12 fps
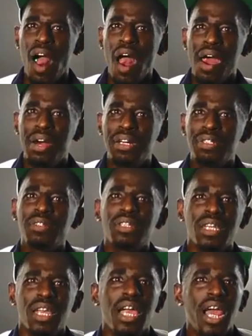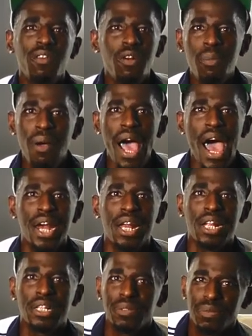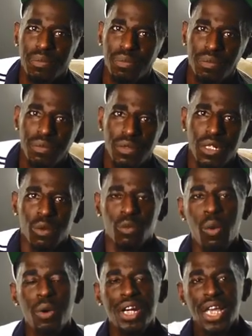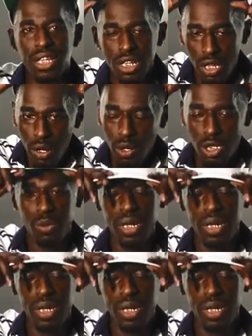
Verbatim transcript: Yeah, pull up on a nigga. Everybody. Yeah, everybody. What we need to do is